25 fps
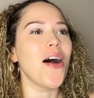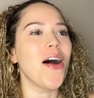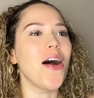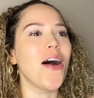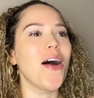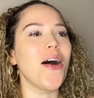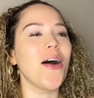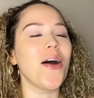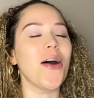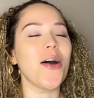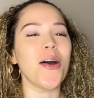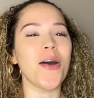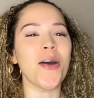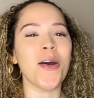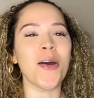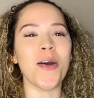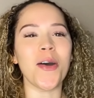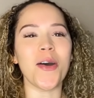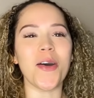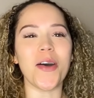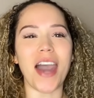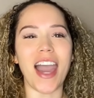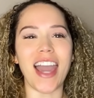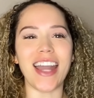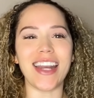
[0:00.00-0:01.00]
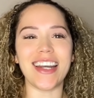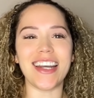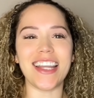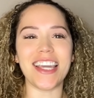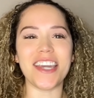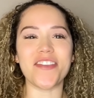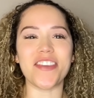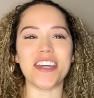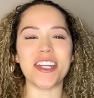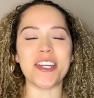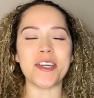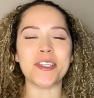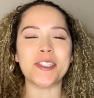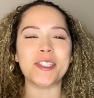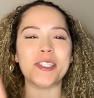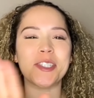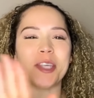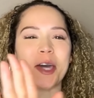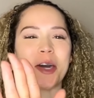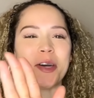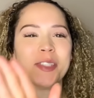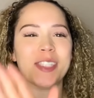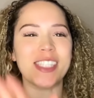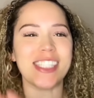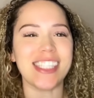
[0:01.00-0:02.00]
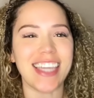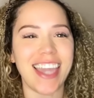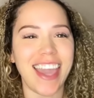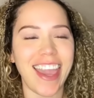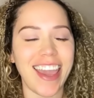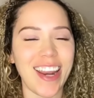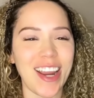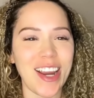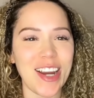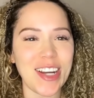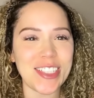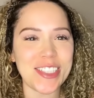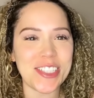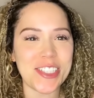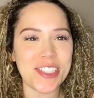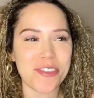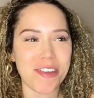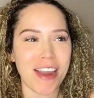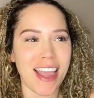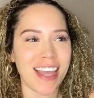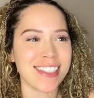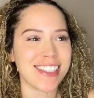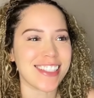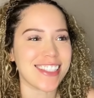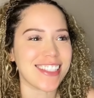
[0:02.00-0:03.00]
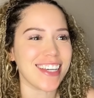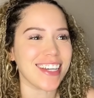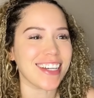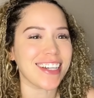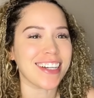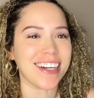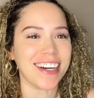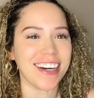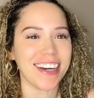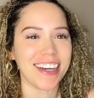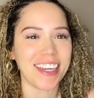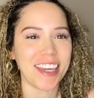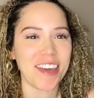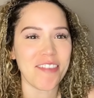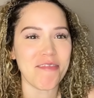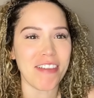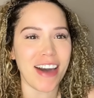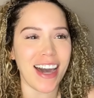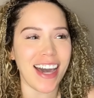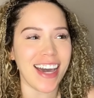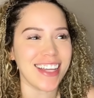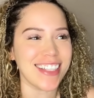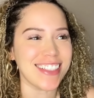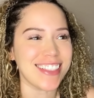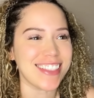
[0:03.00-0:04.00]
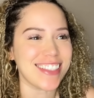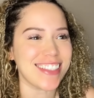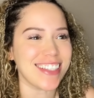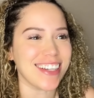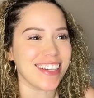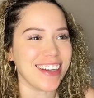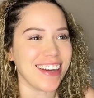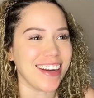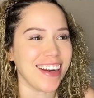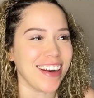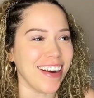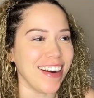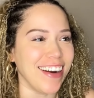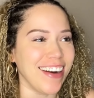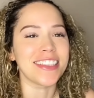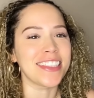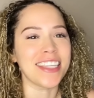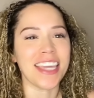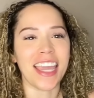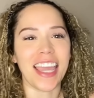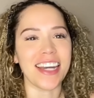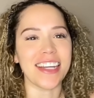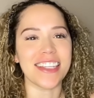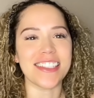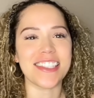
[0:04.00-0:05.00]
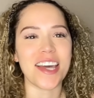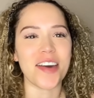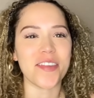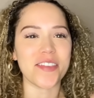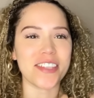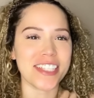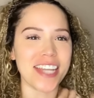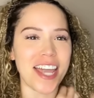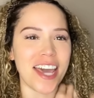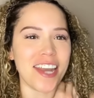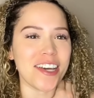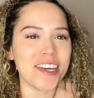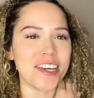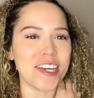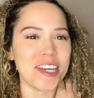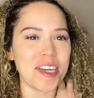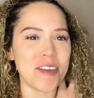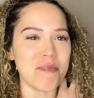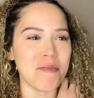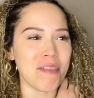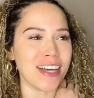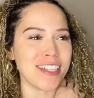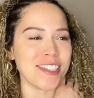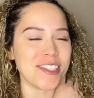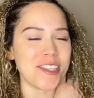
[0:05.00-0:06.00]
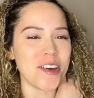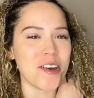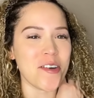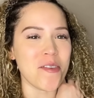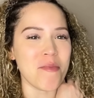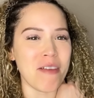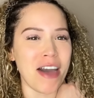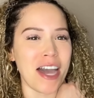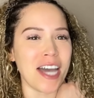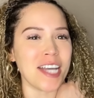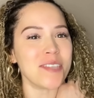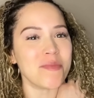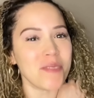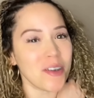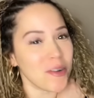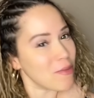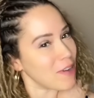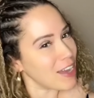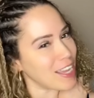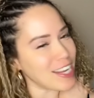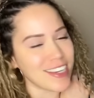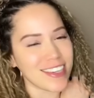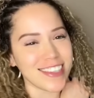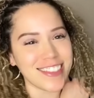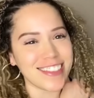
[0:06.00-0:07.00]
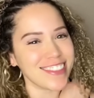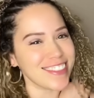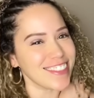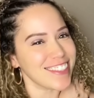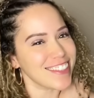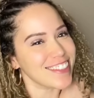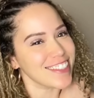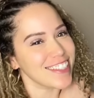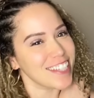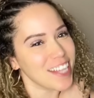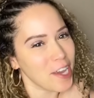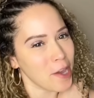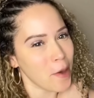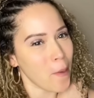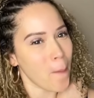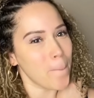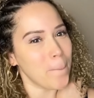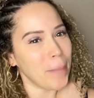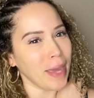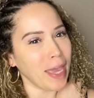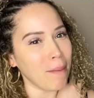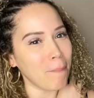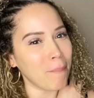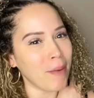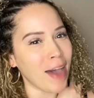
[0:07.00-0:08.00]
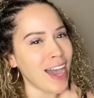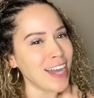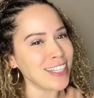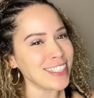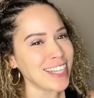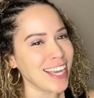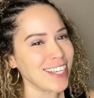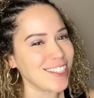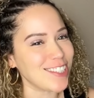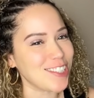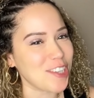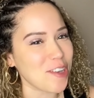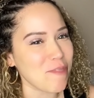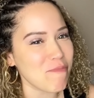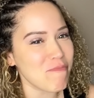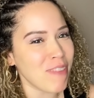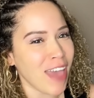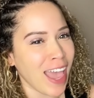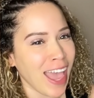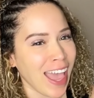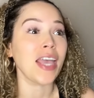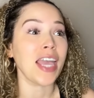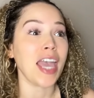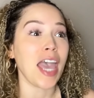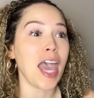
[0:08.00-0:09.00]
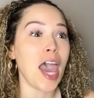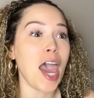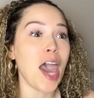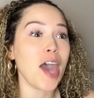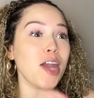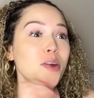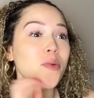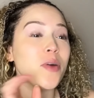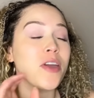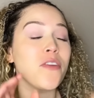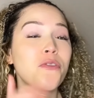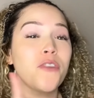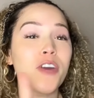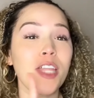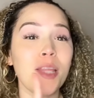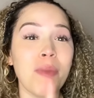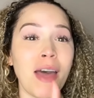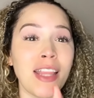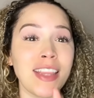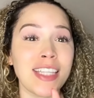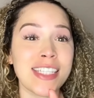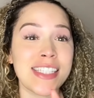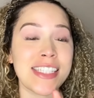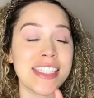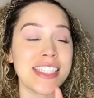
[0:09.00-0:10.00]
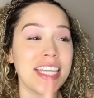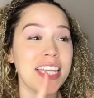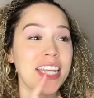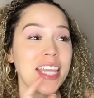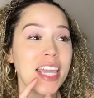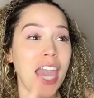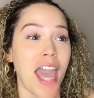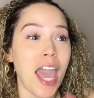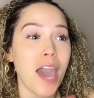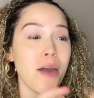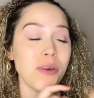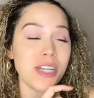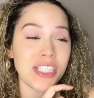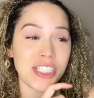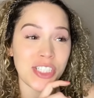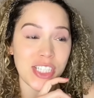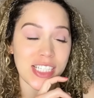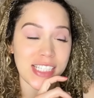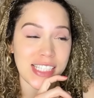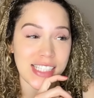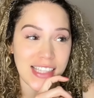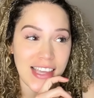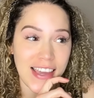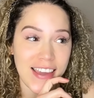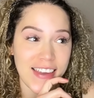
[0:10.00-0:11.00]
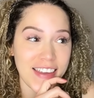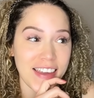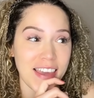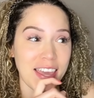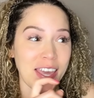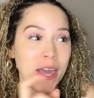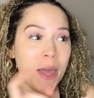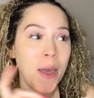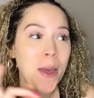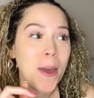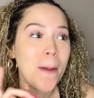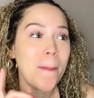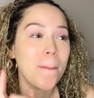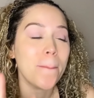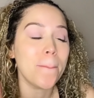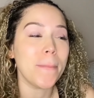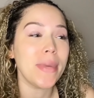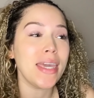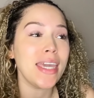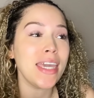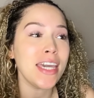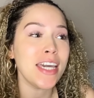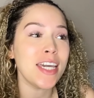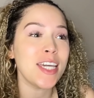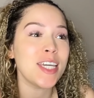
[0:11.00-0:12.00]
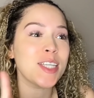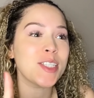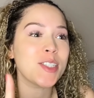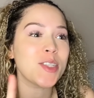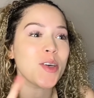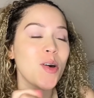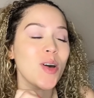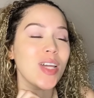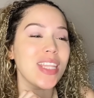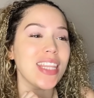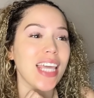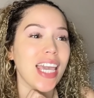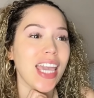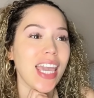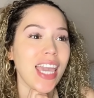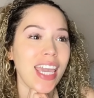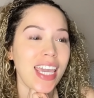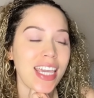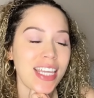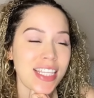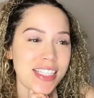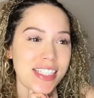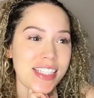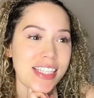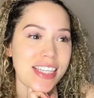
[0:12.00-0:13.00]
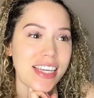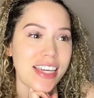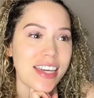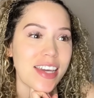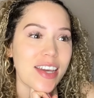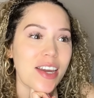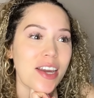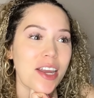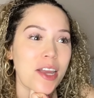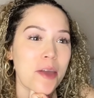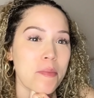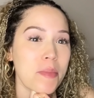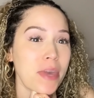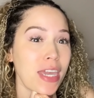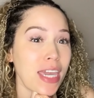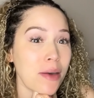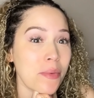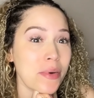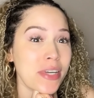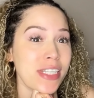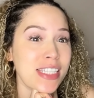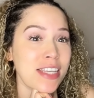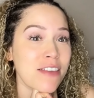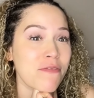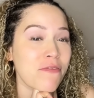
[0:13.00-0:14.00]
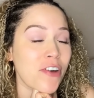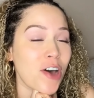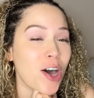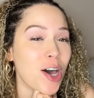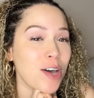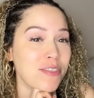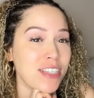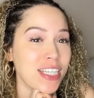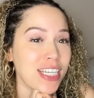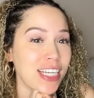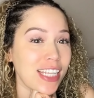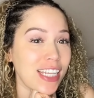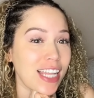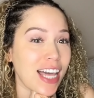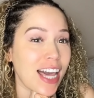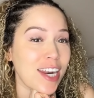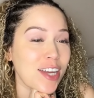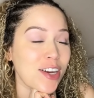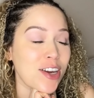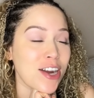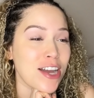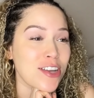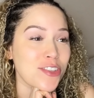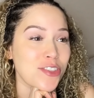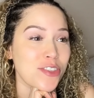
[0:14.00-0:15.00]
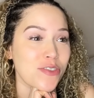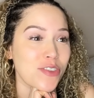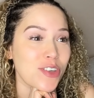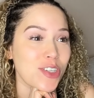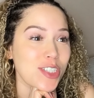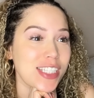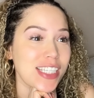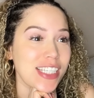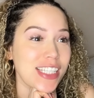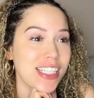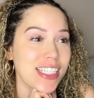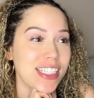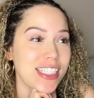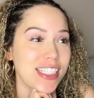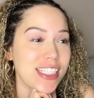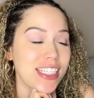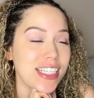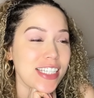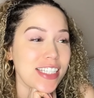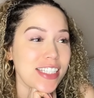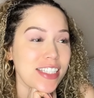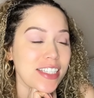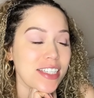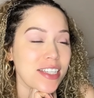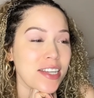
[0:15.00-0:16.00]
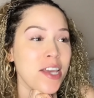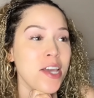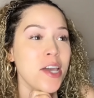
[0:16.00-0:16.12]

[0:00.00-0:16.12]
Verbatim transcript: Oh, I didn't even associate her dress to Cookie Monster. Candiace, that was not a Cookie Monster homage, but wait a ping pong that Beth, how do we feel about the seating? I was just thinking, Mia is on the end here, and Mia was involved in a lot of controversy this season.